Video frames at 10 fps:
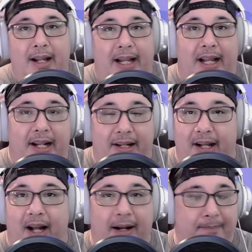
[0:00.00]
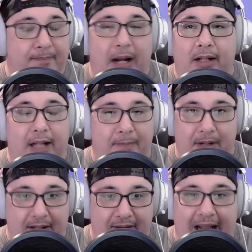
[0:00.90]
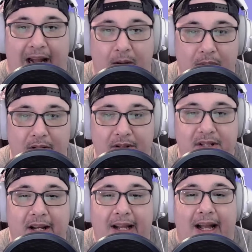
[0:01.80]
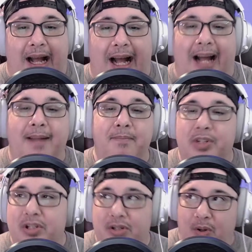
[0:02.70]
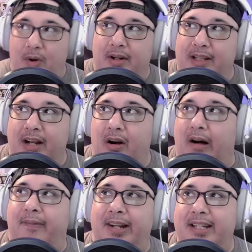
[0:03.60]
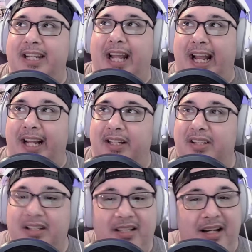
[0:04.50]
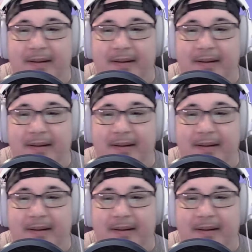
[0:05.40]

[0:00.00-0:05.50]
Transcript: in a couple of hours. I'm the sort that often takes